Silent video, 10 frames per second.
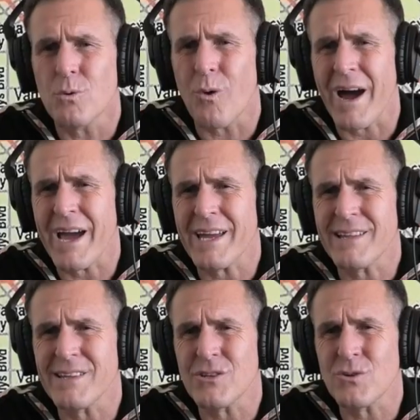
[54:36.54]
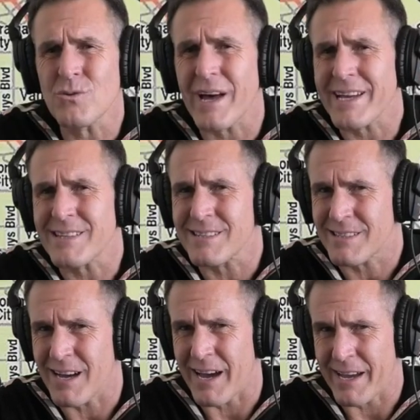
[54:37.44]
So why did you like
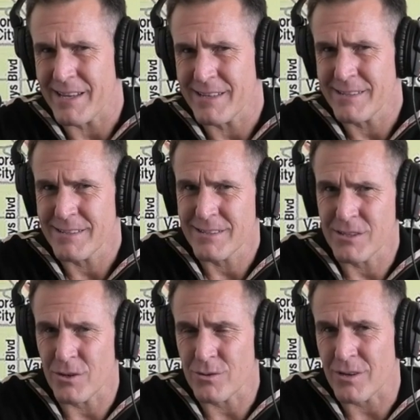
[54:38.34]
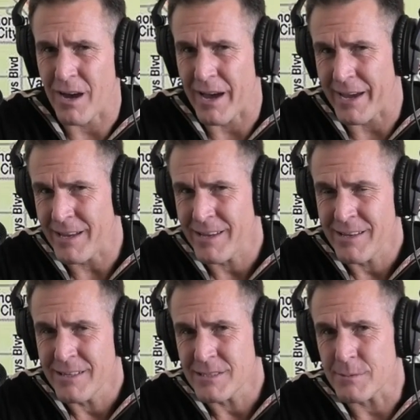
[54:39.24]
this guy? You know, Ty
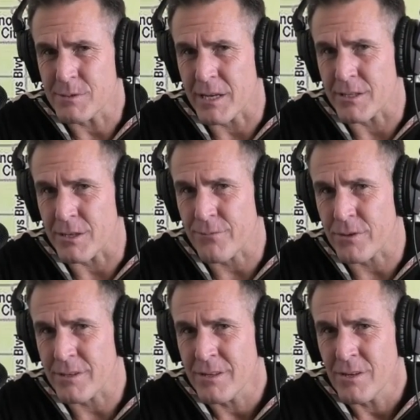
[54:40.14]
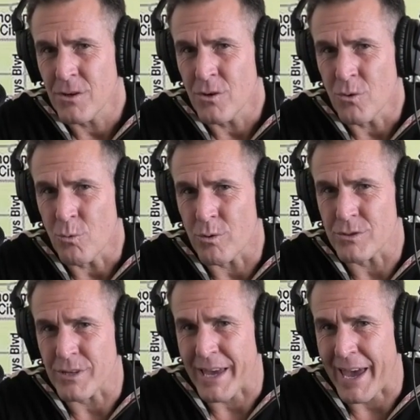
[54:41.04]
seems kind of different.
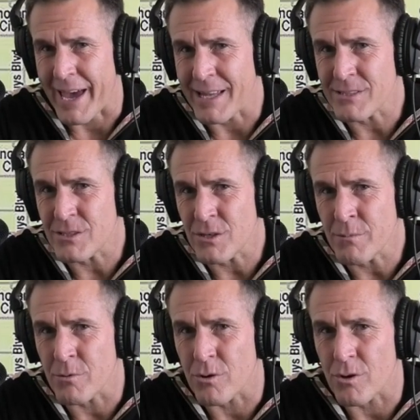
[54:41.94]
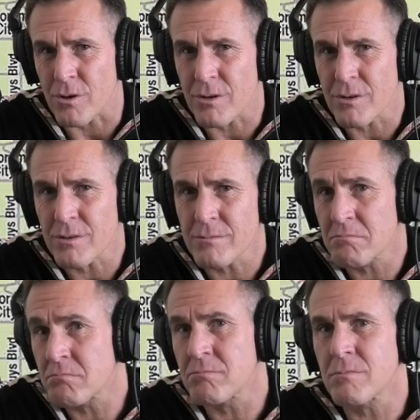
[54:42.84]
Was he handsome or
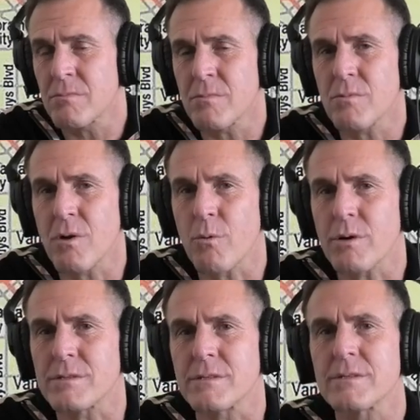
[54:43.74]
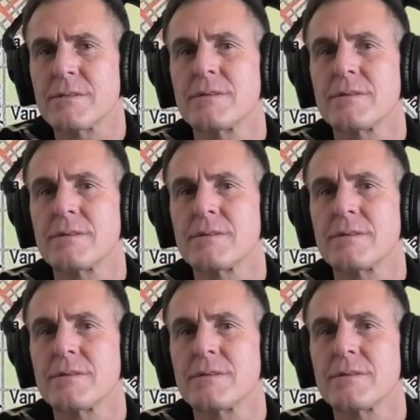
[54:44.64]
what was it?